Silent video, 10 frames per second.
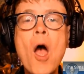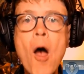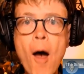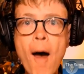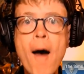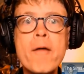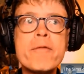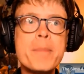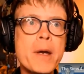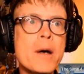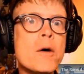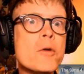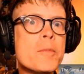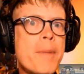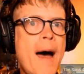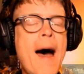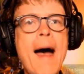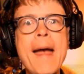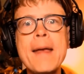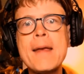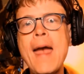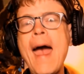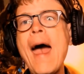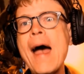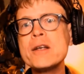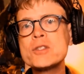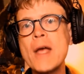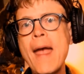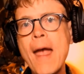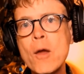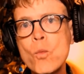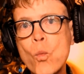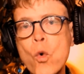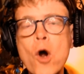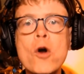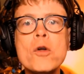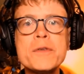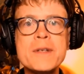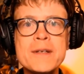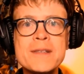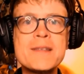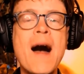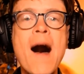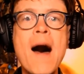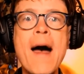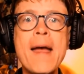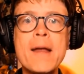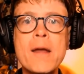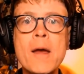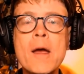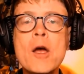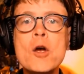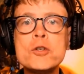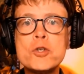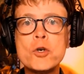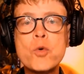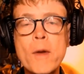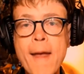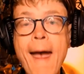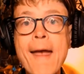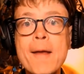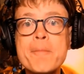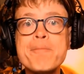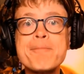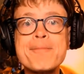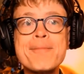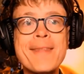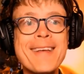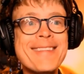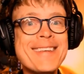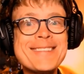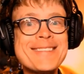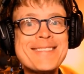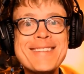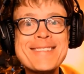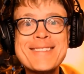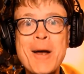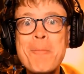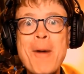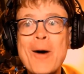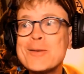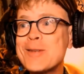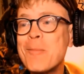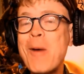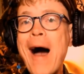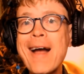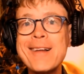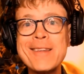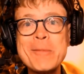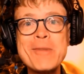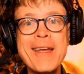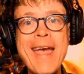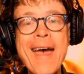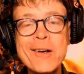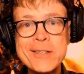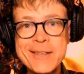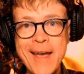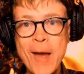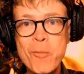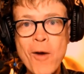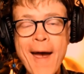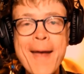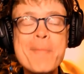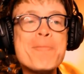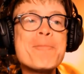of build, buy, cast, and world design to create this just a post-apocalyptic hellscape, right?